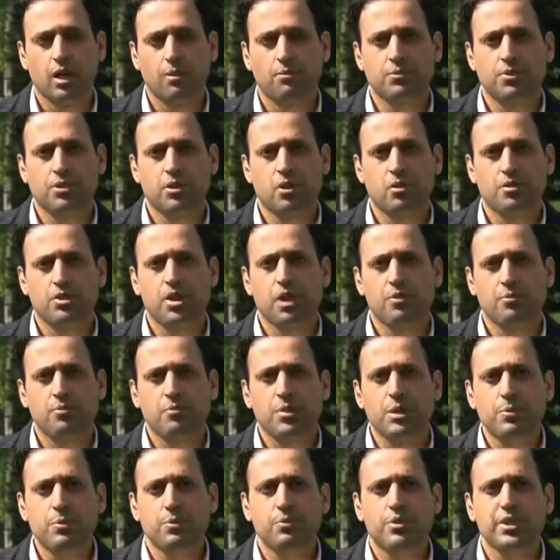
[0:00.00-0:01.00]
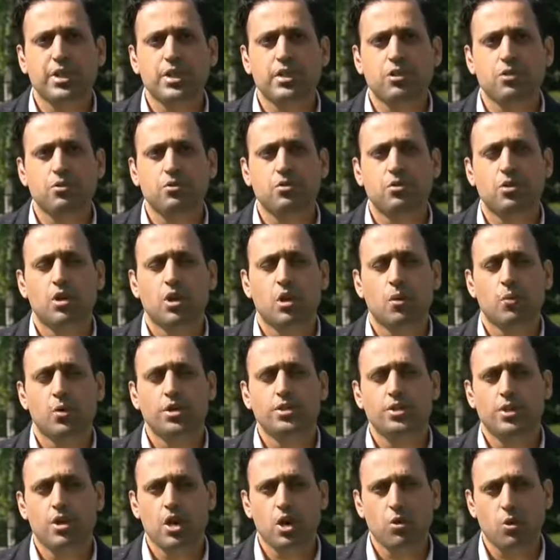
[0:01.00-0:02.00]
So we need to
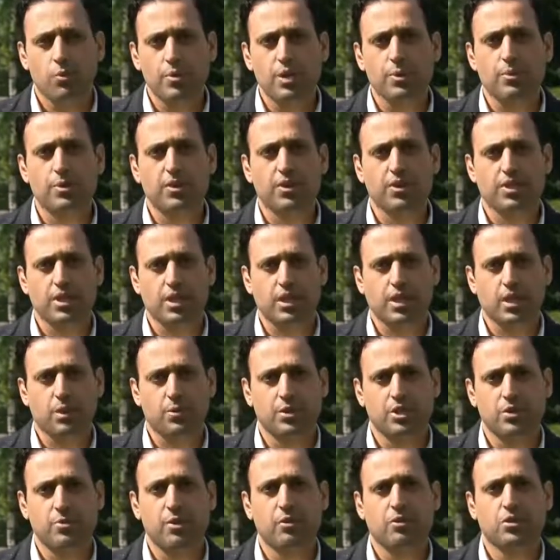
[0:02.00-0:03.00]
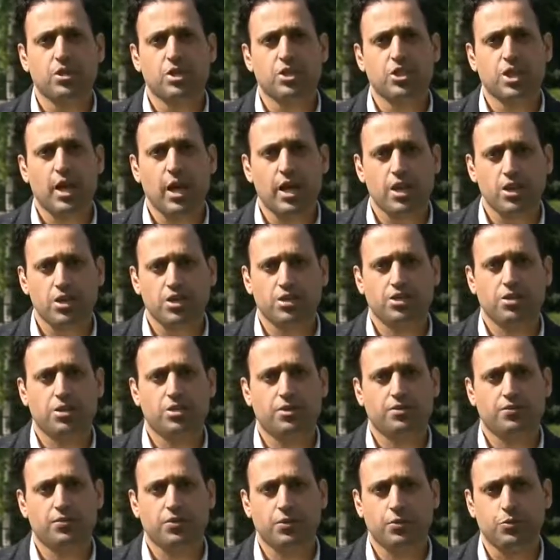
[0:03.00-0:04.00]
know what people think, and we need to be able to challenge
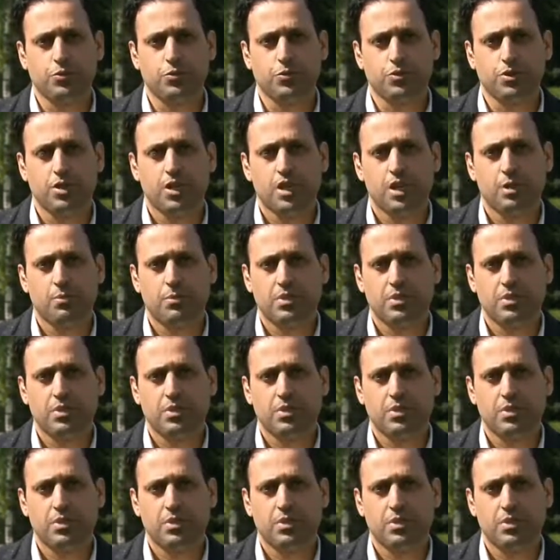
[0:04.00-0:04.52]
those views.